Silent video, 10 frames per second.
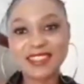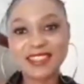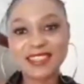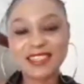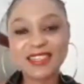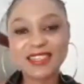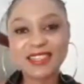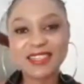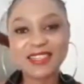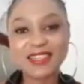
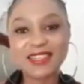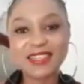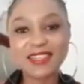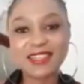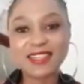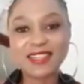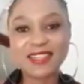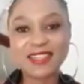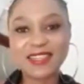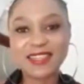
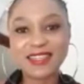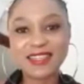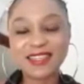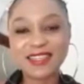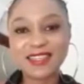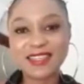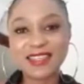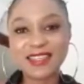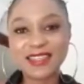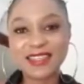
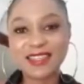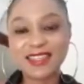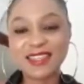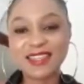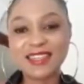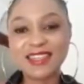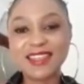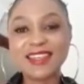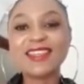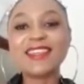
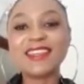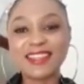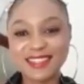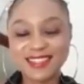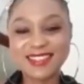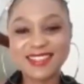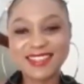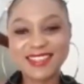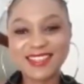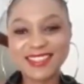
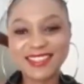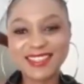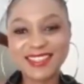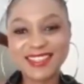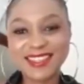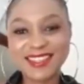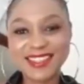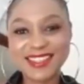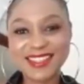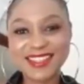
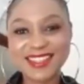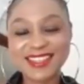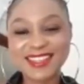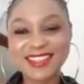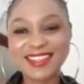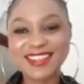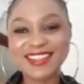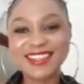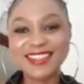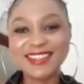The person shown says nothing.